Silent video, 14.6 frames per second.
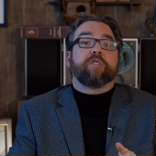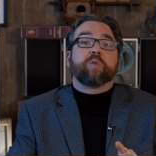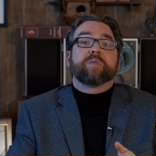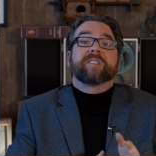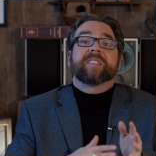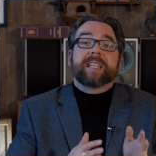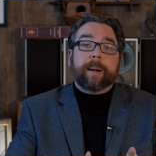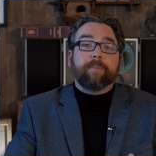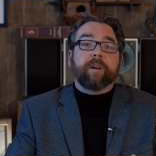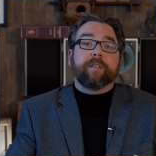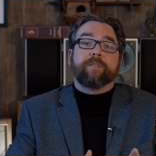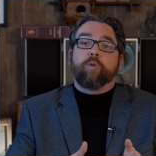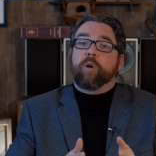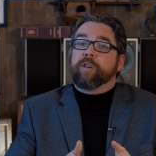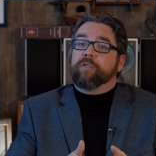their own
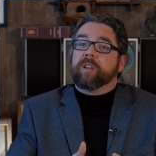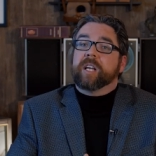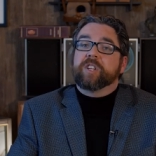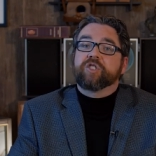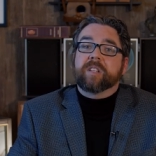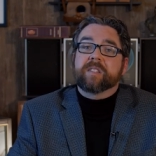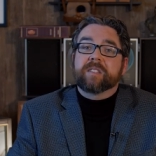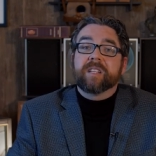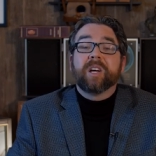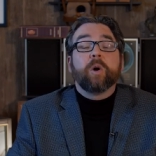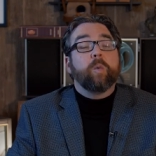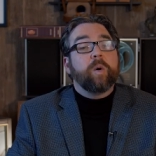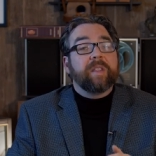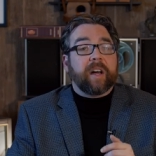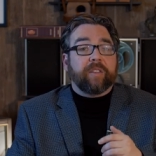separate foreign relations
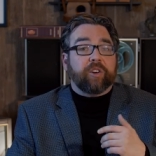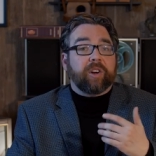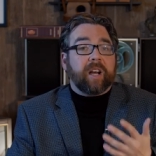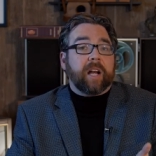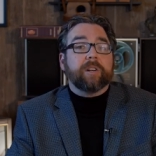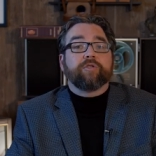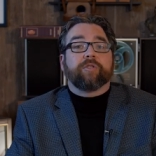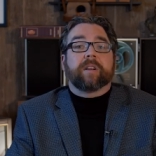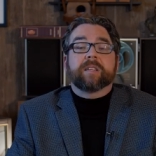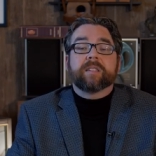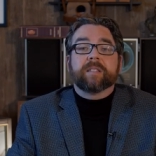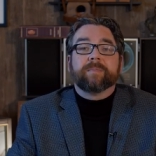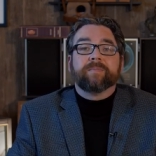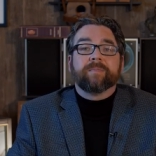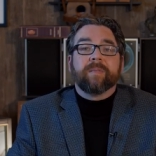with other
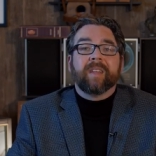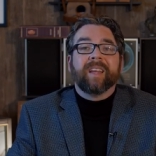countries.